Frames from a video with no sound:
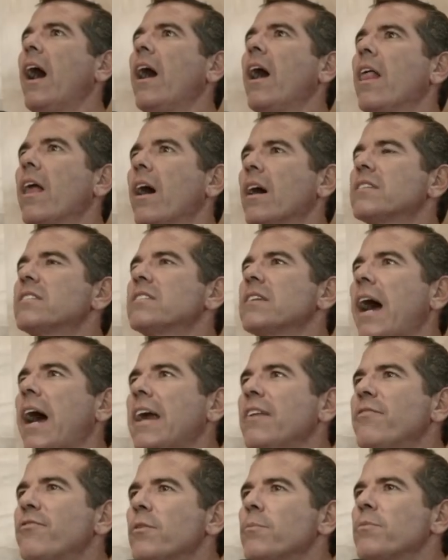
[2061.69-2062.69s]

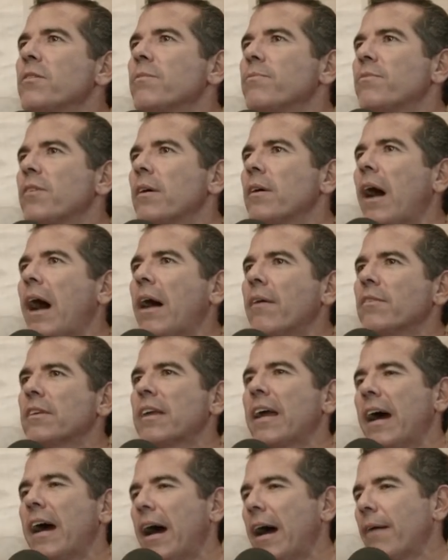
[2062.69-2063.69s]
Aside from the
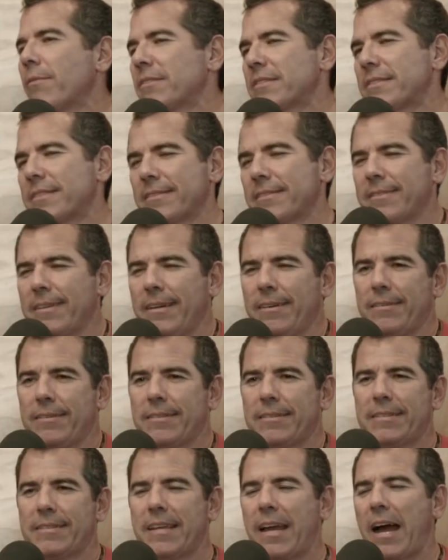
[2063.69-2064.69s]

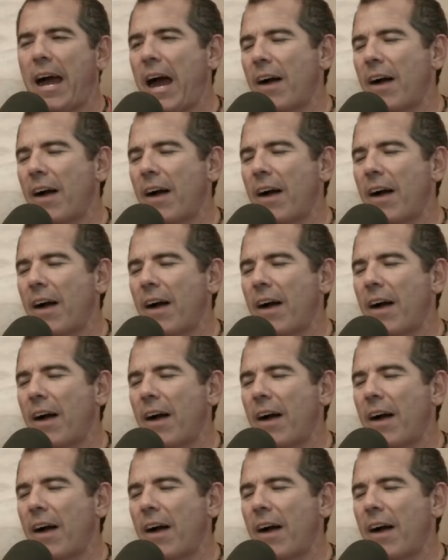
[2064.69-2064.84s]
obvious